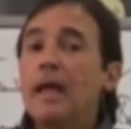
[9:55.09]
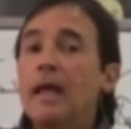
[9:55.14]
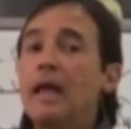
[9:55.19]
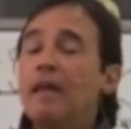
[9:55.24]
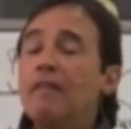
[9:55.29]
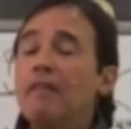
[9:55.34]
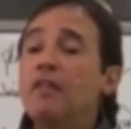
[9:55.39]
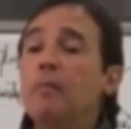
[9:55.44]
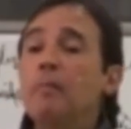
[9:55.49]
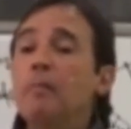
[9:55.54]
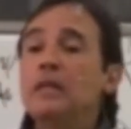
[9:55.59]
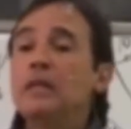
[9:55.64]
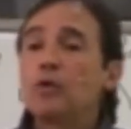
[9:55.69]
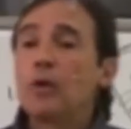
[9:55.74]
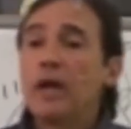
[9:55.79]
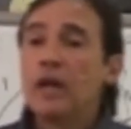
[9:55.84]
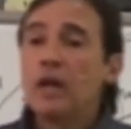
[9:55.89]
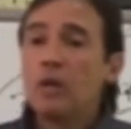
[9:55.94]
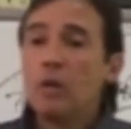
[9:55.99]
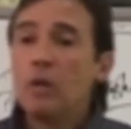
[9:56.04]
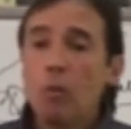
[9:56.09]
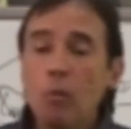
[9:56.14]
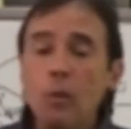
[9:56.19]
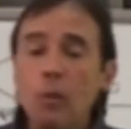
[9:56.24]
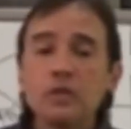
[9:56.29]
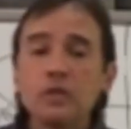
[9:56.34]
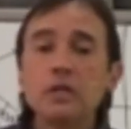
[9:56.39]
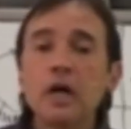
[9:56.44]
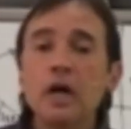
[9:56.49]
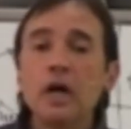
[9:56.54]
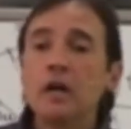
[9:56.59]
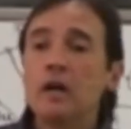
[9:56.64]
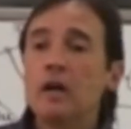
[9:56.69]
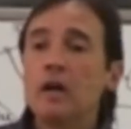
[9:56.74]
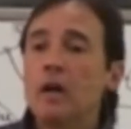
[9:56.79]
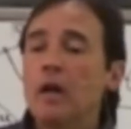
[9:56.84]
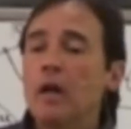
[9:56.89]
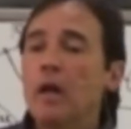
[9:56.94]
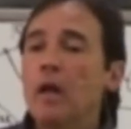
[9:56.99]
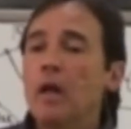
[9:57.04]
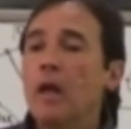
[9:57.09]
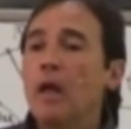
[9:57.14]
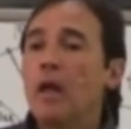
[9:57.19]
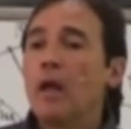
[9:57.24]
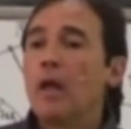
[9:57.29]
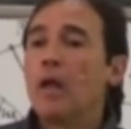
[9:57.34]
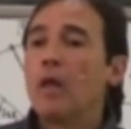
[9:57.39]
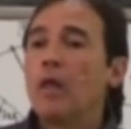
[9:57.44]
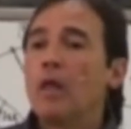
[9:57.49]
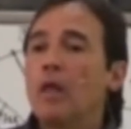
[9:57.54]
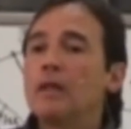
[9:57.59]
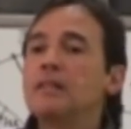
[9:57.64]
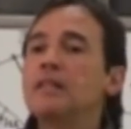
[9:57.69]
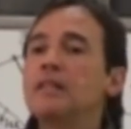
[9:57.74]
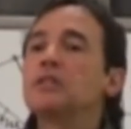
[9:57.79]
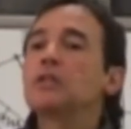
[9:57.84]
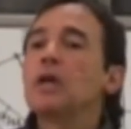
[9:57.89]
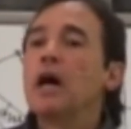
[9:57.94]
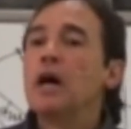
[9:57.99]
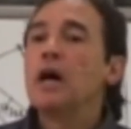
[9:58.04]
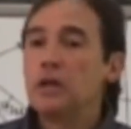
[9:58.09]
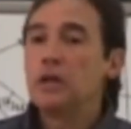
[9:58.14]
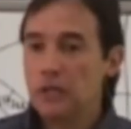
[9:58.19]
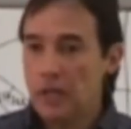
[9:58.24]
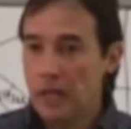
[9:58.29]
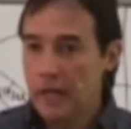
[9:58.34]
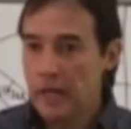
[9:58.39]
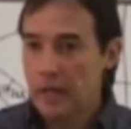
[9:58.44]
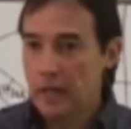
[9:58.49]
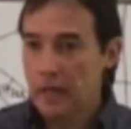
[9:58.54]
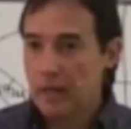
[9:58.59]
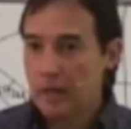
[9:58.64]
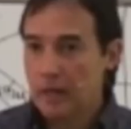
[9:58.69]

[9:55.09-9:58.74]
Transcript: If the betrayal was done dishonestly.